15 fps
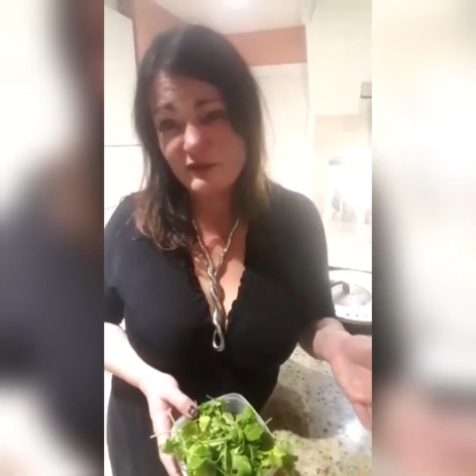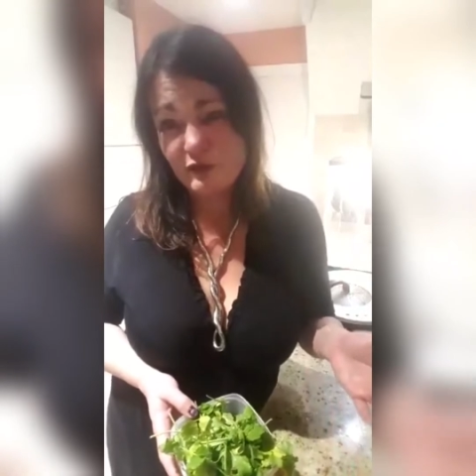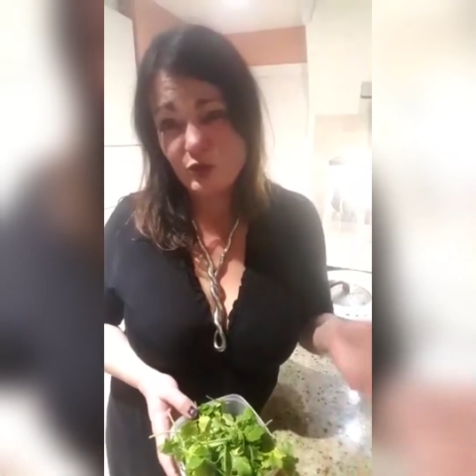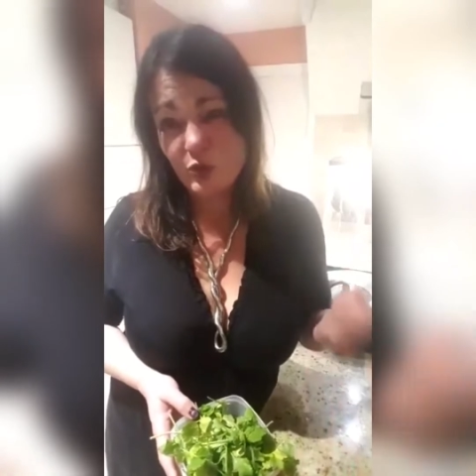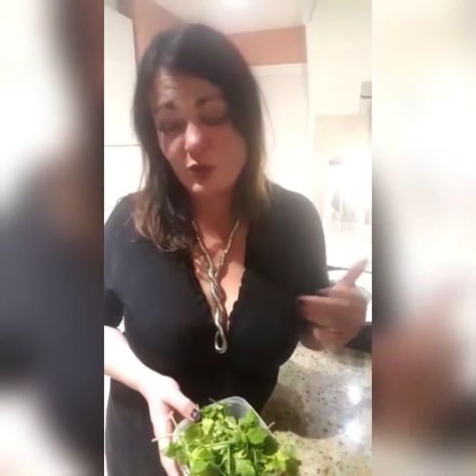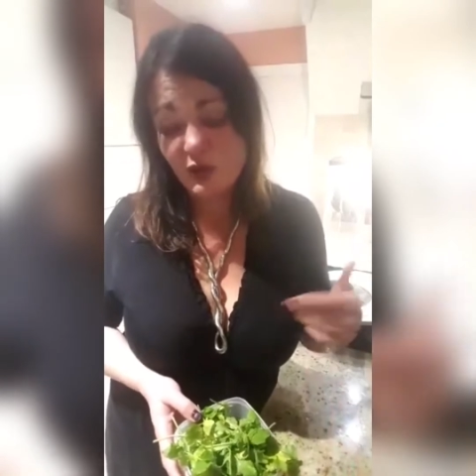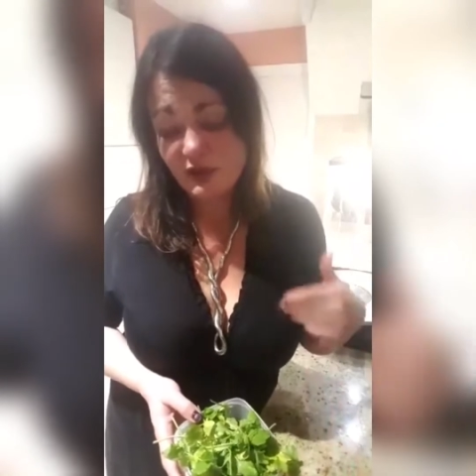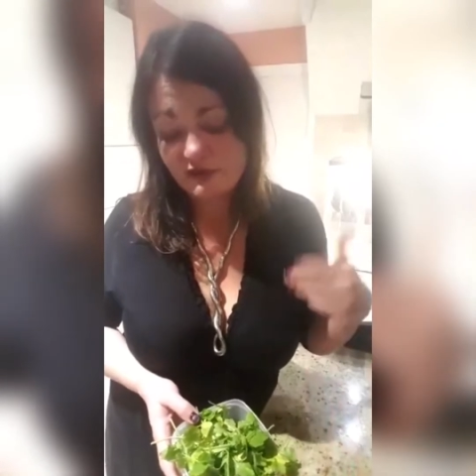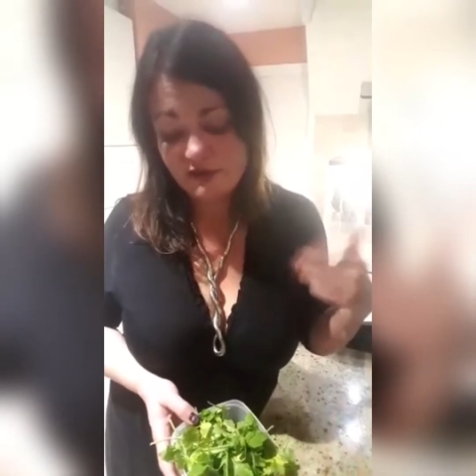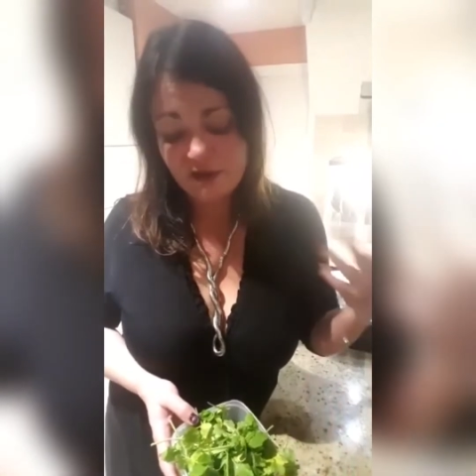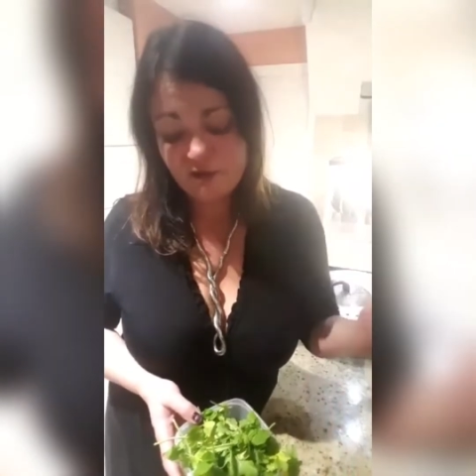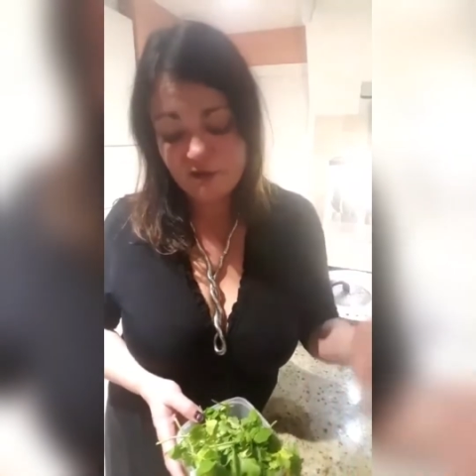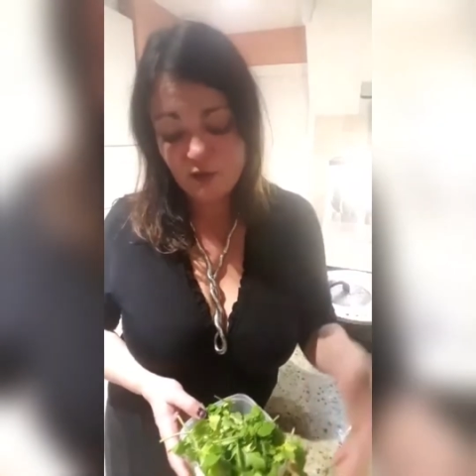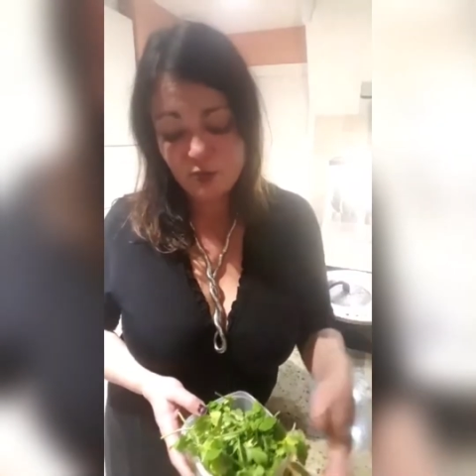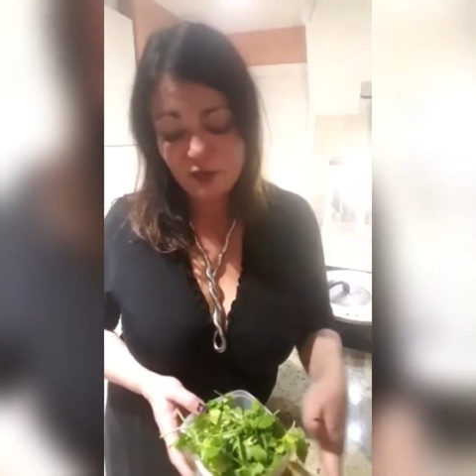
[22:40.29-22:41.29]
at all. I think
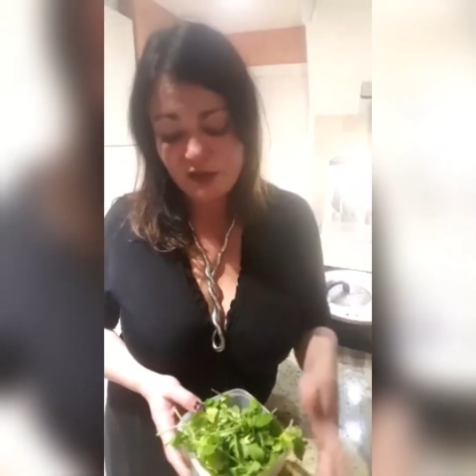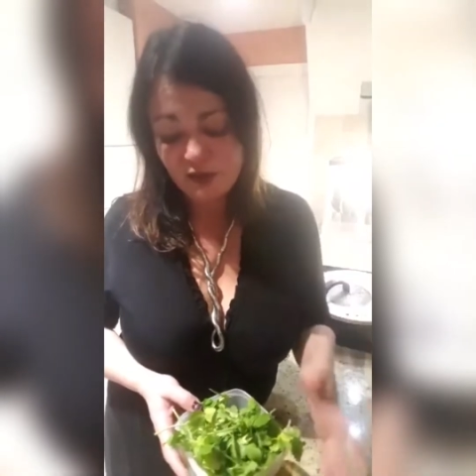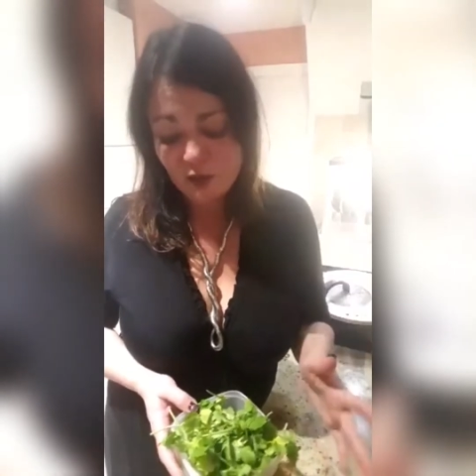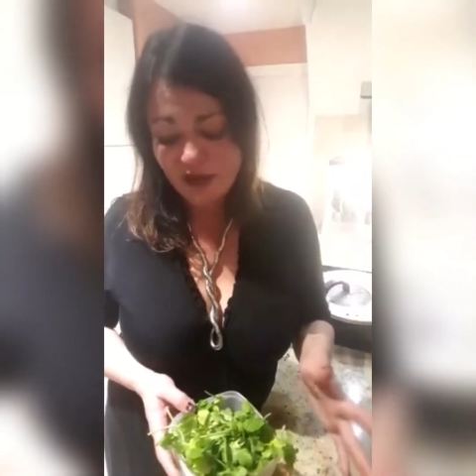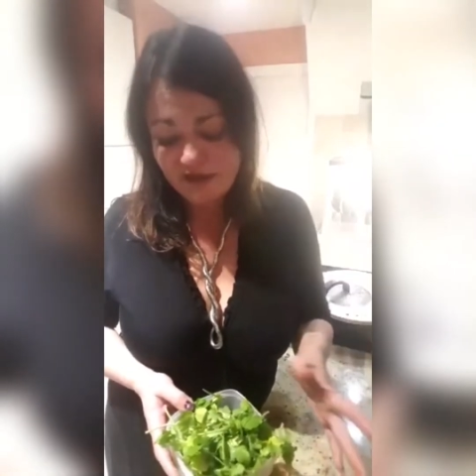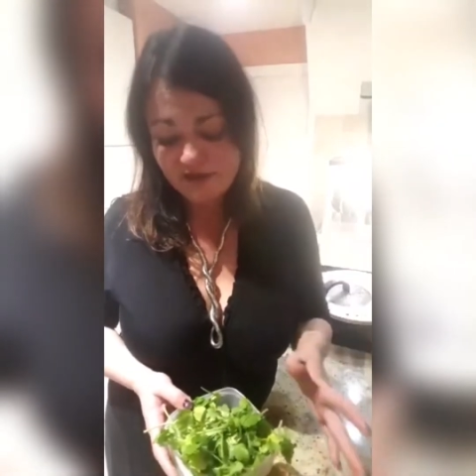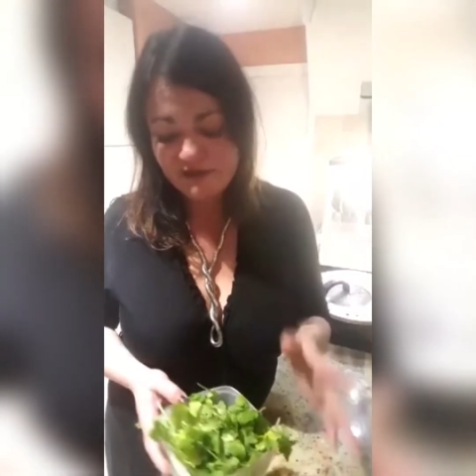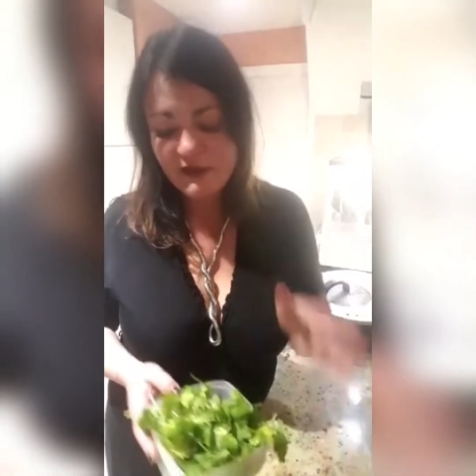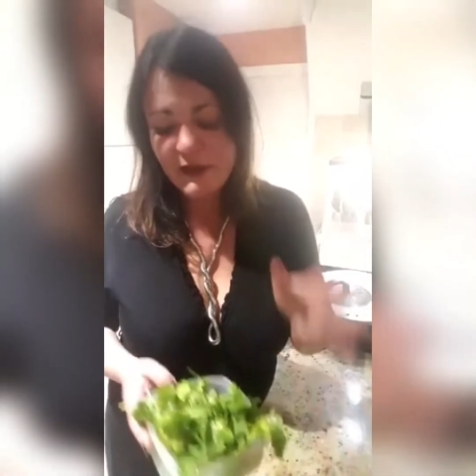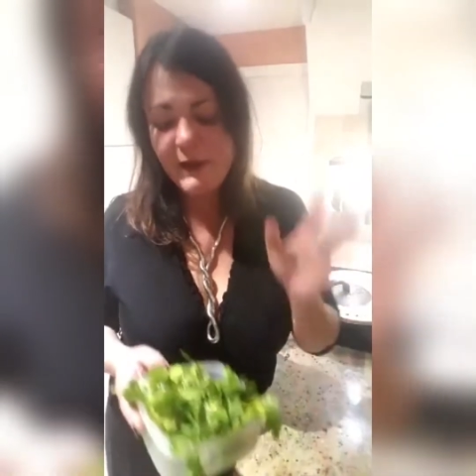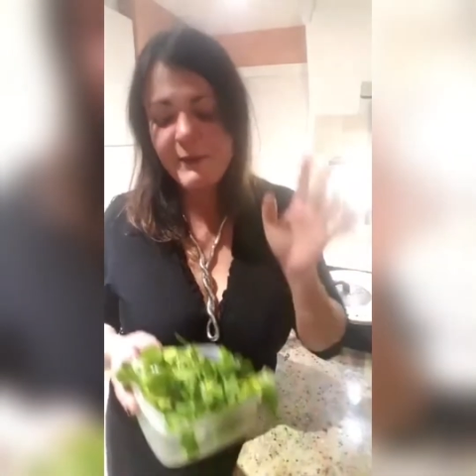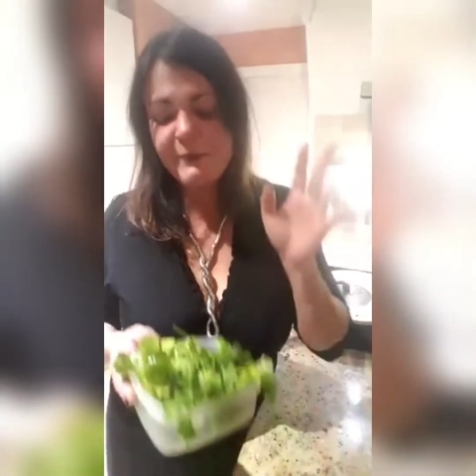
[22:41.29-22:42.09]
it's a complete waste.